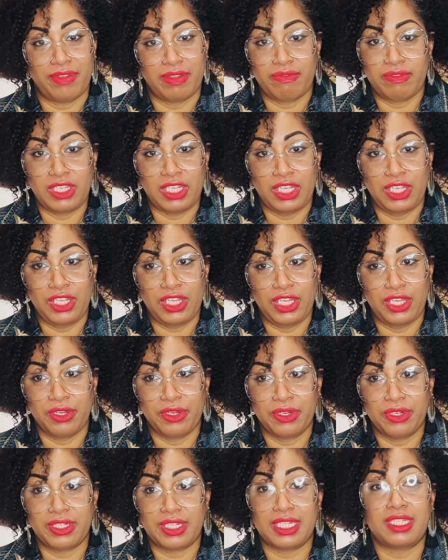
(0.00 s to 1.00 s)
15
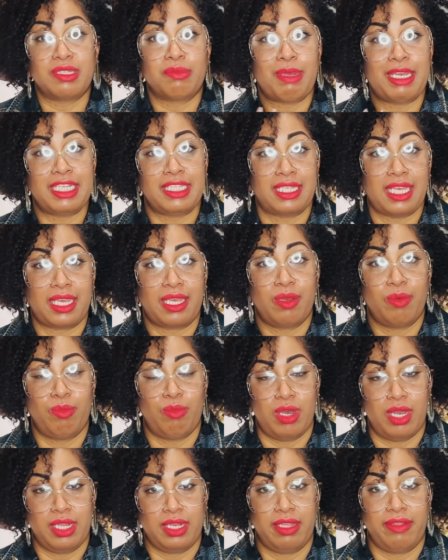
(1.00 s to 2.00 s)
years. This is my second
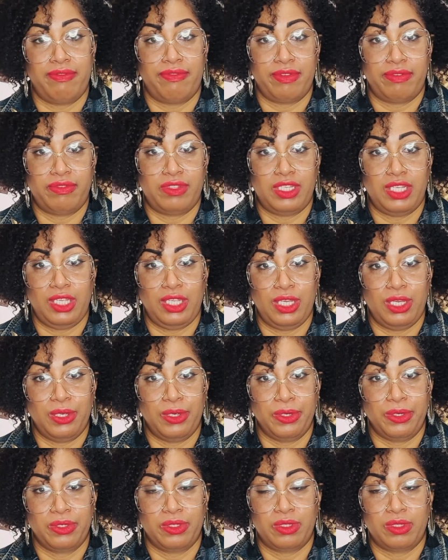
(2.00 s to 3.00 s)
one in 15
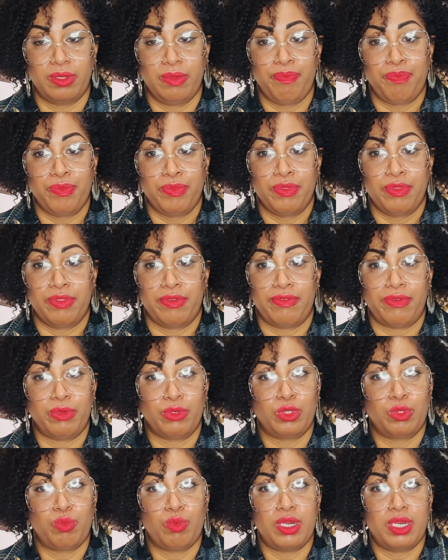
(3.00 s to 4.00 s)
years. The
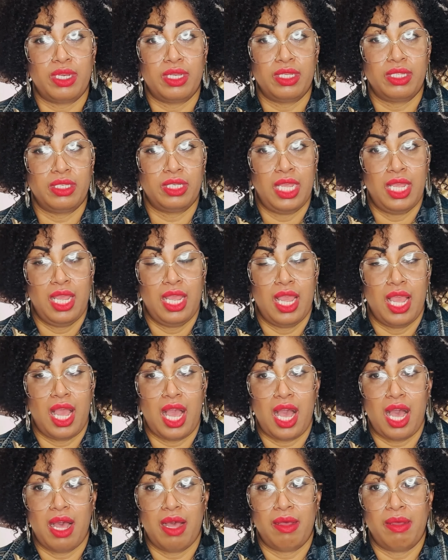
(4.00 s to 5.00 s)
first one,
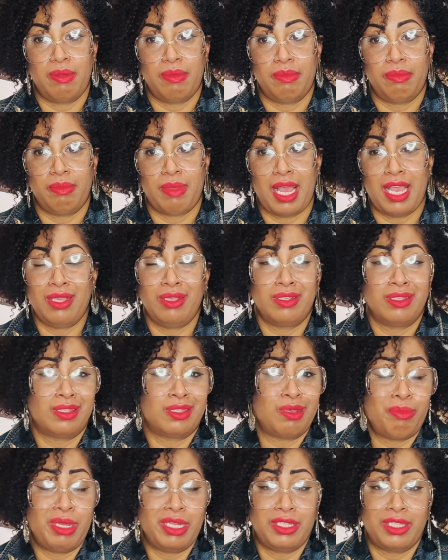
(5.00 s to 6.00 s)
I used it
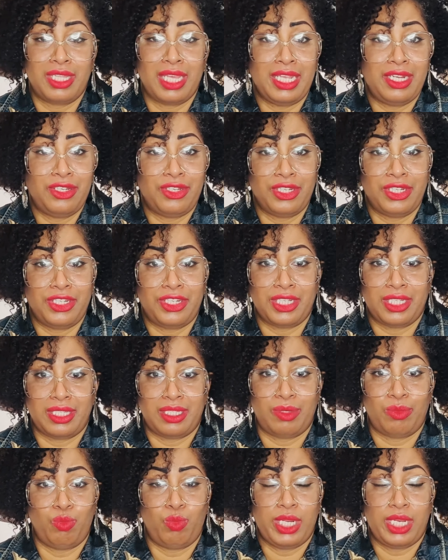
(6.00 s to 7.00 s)
so much the engine
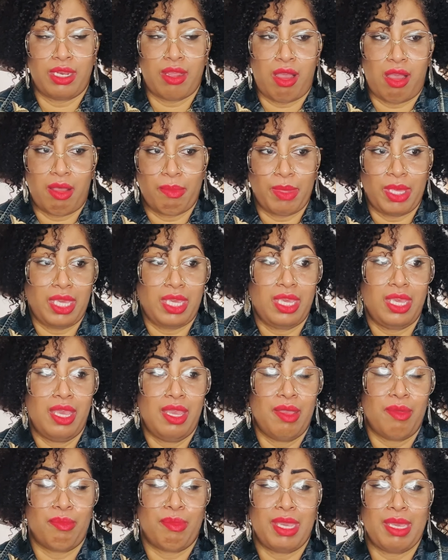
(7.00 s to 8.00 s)
just went on me,
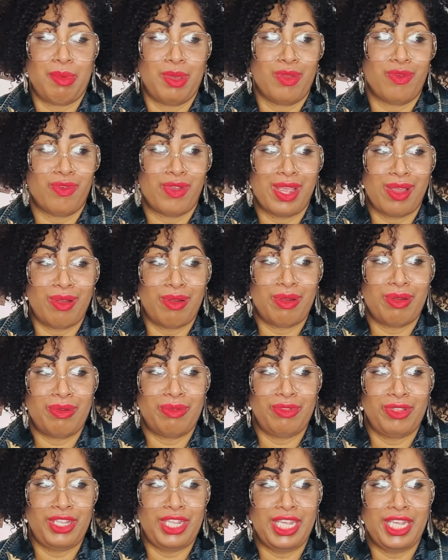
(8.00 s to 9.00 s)
maybe
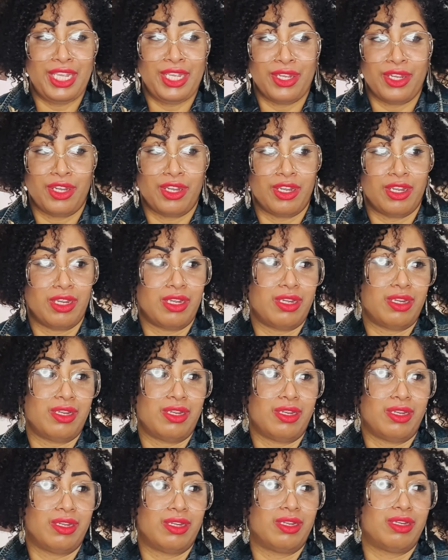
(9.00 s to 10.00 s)
around
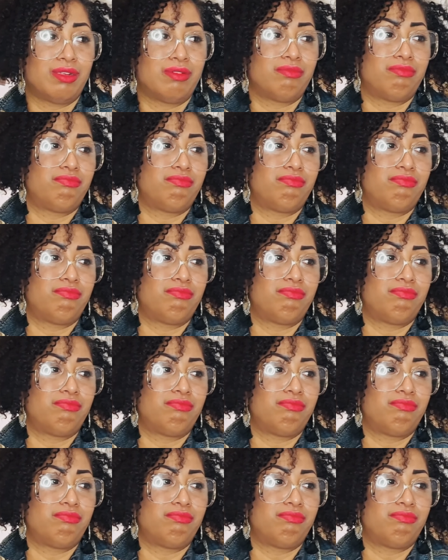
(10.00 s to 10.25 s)
year